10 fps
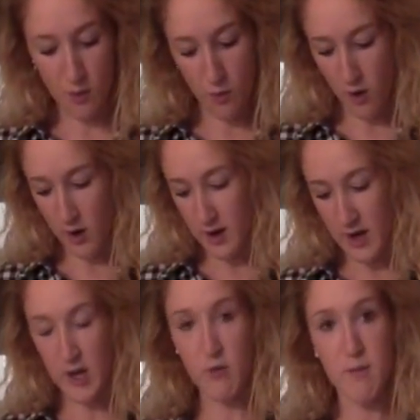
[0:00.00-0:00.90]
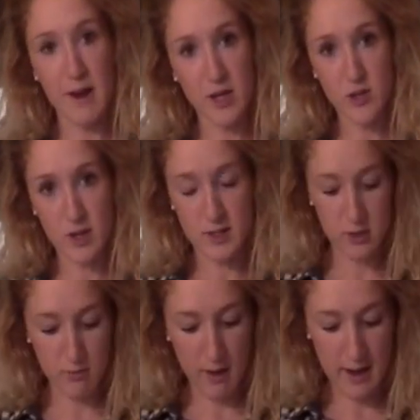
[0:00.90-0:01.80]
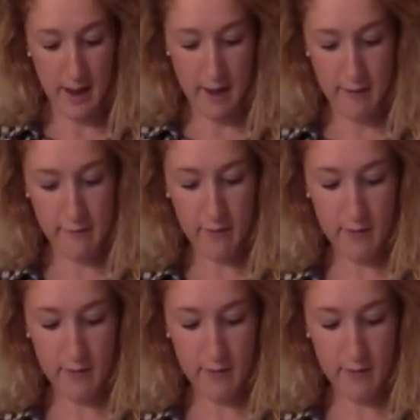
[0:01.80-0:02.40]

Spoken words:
or any remaining dressing you might have.